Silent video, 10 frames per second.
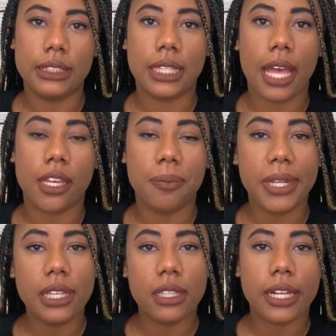that
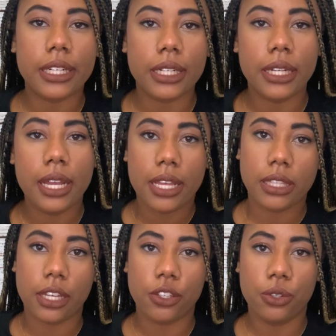committee letter
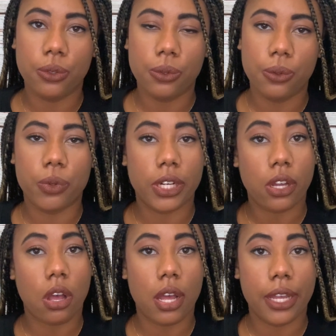that you
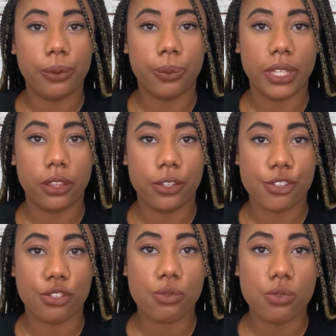work on with your
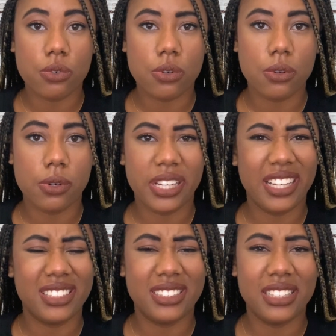school.
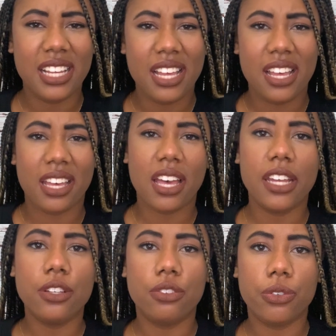It's
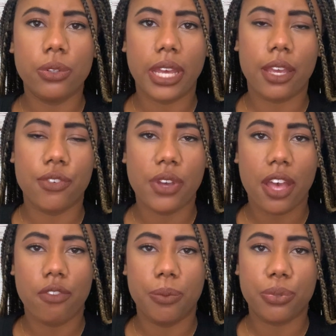kind of through, like, if you
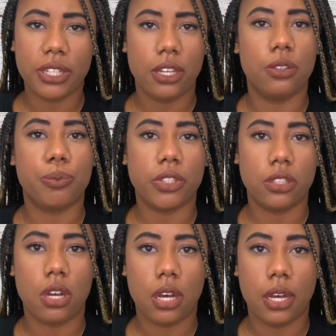have a pre-health,
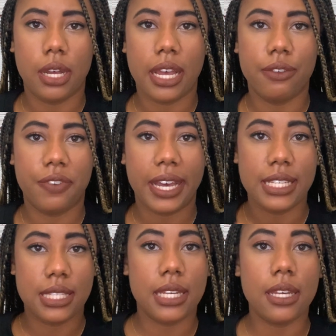pre-law
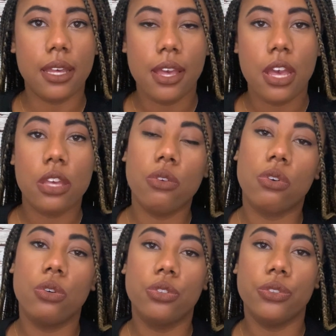advising, you'll
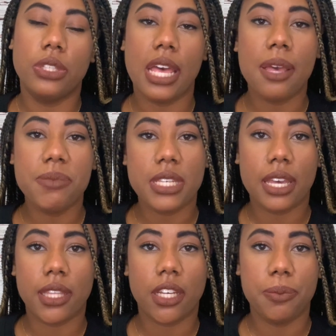go through them to
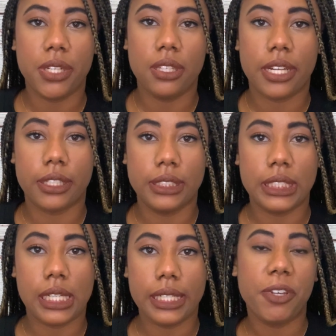get that committee letter
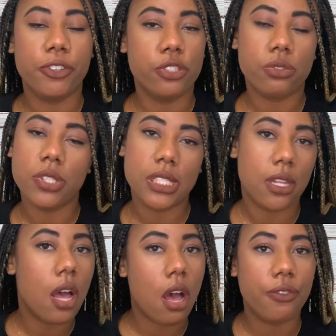done. If your school does
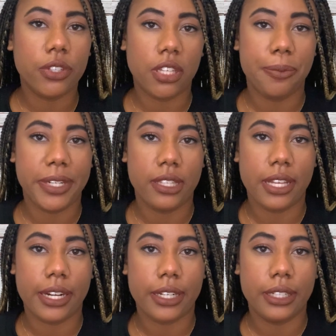not offer the committee
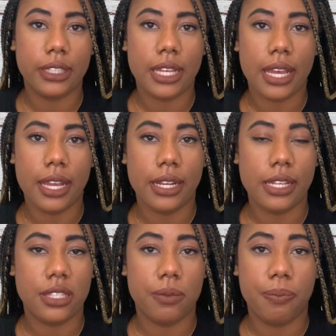letter, then
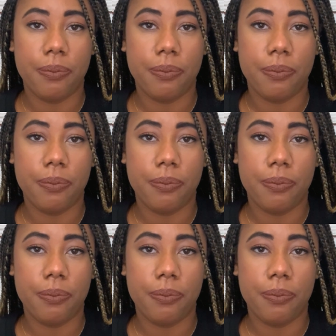it's